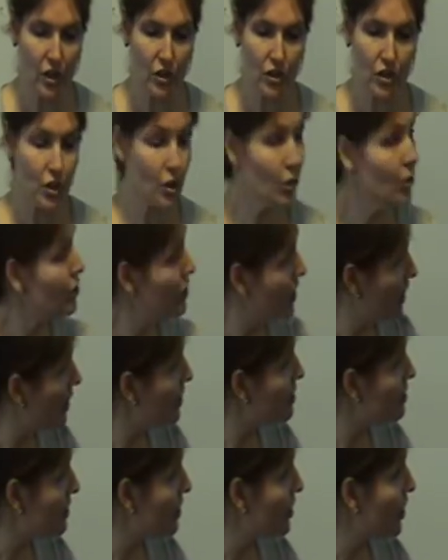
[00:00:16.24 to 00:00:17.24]
2
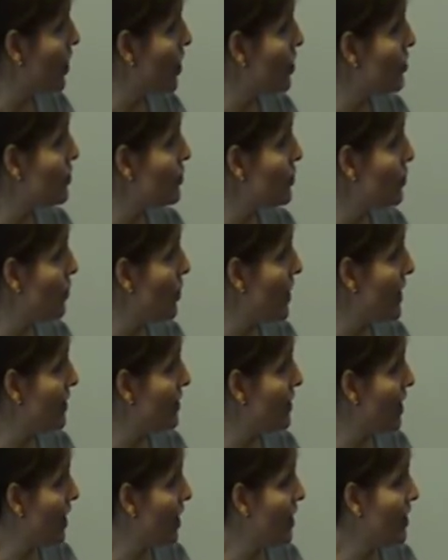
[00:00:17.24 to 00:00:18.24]
years ago when
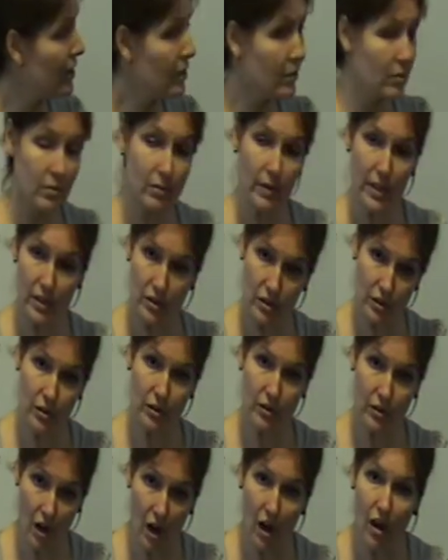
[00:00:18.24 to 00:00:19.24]
I went
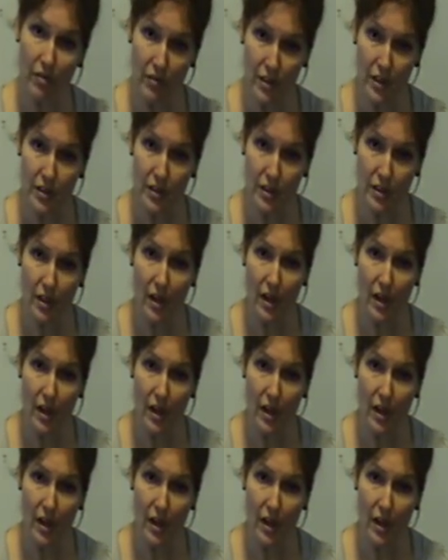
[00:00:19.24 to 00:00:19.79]
to Harvard